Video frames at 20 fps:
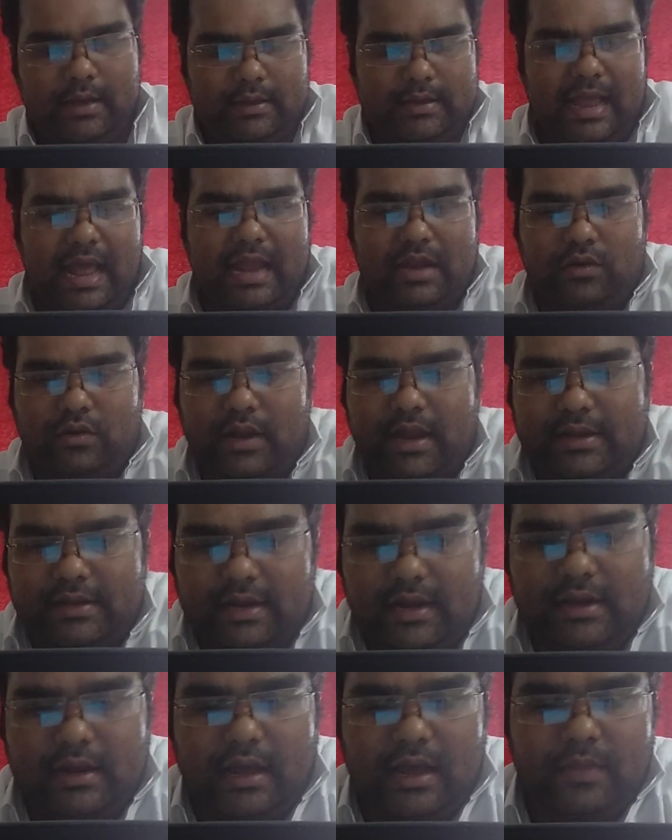
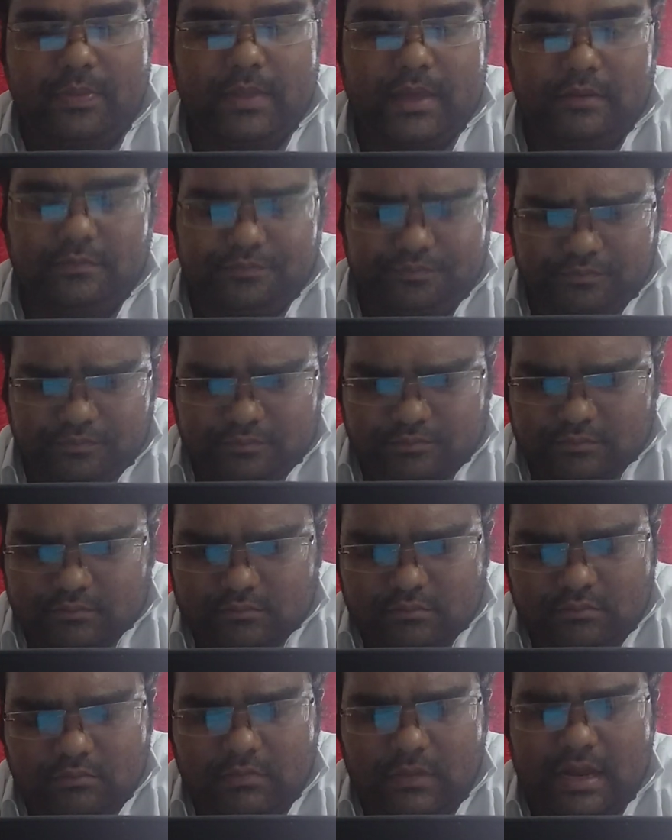calculated, and then
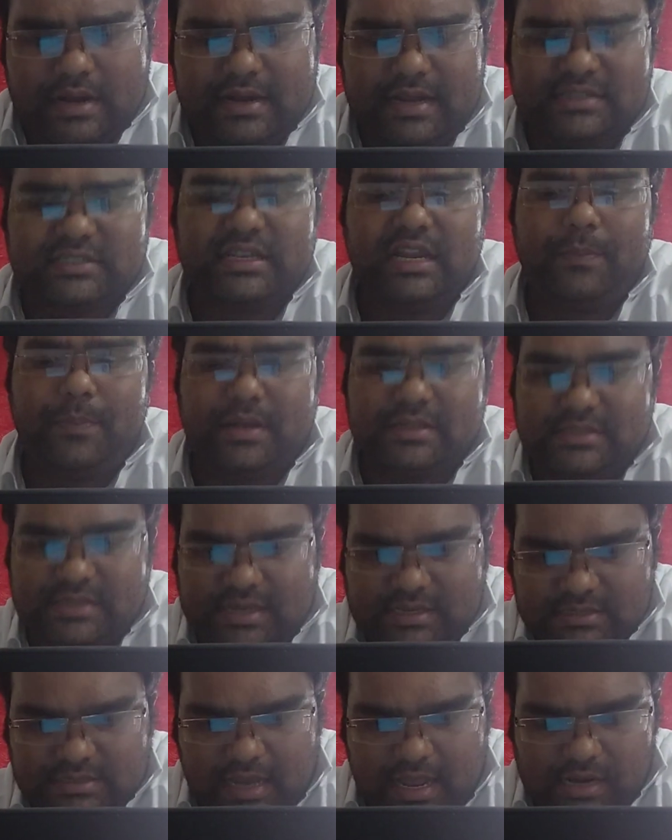
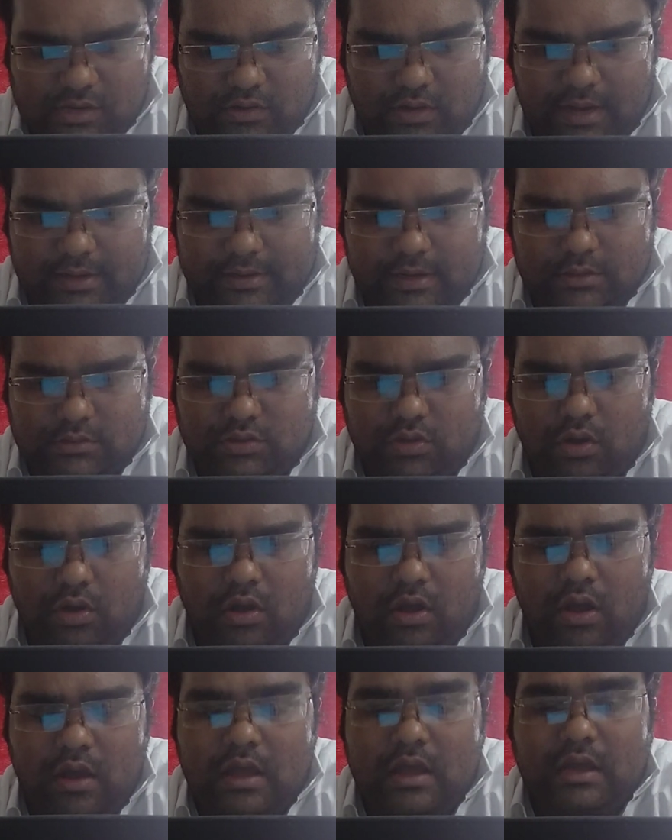discrepancy is calculated.
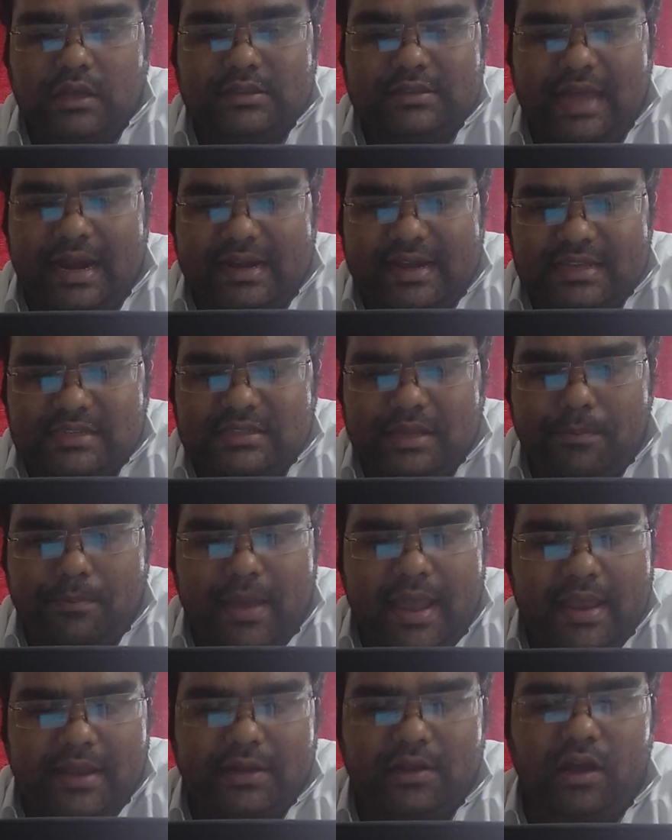So that is the
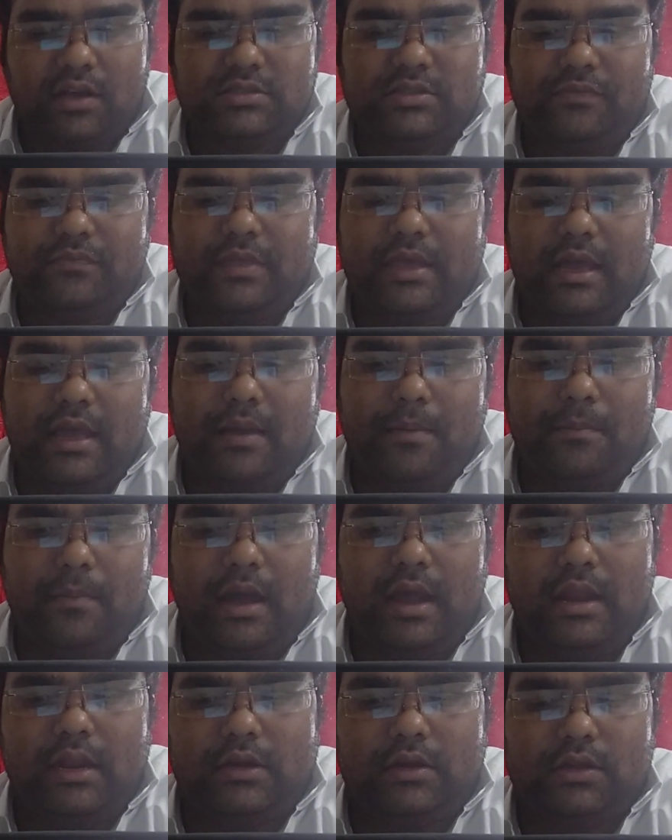main cause of the
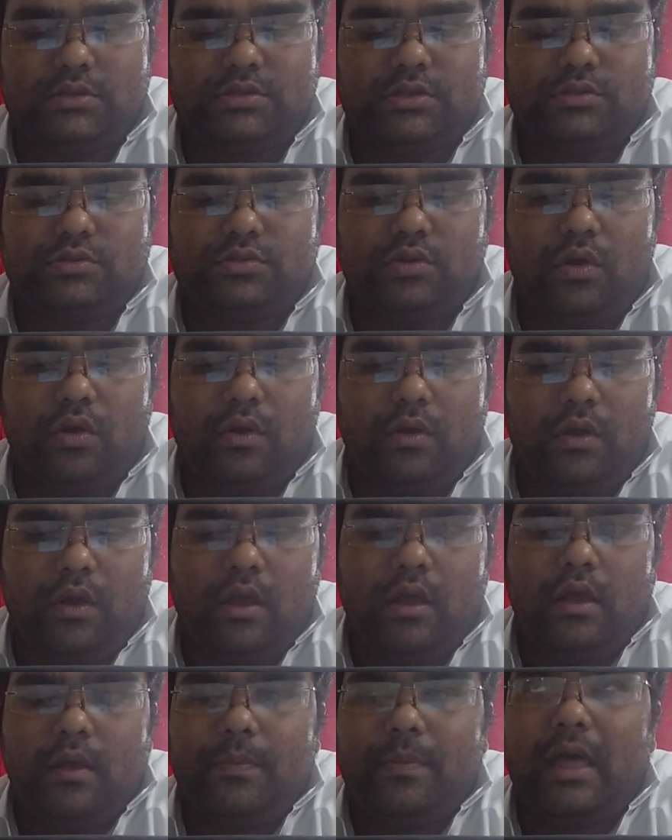malocclusion.
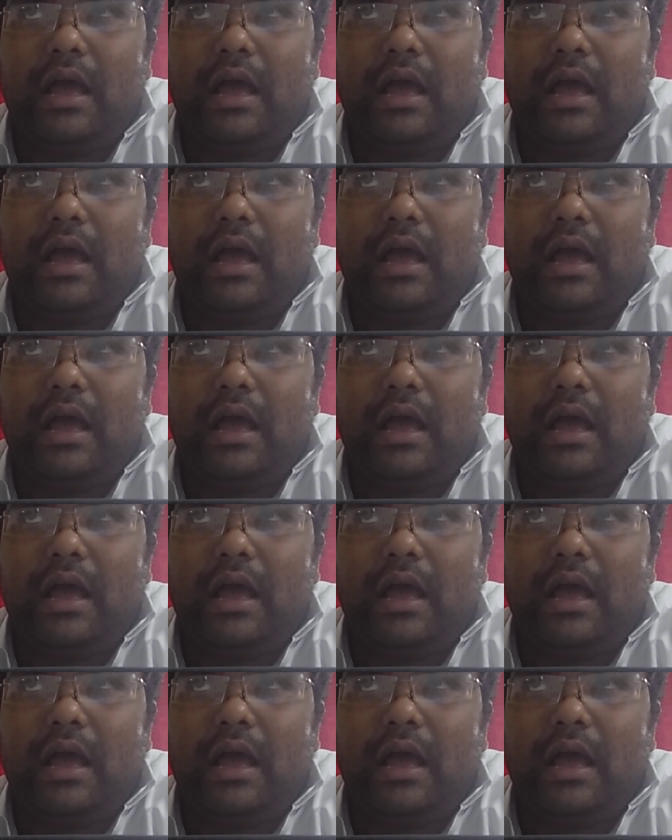So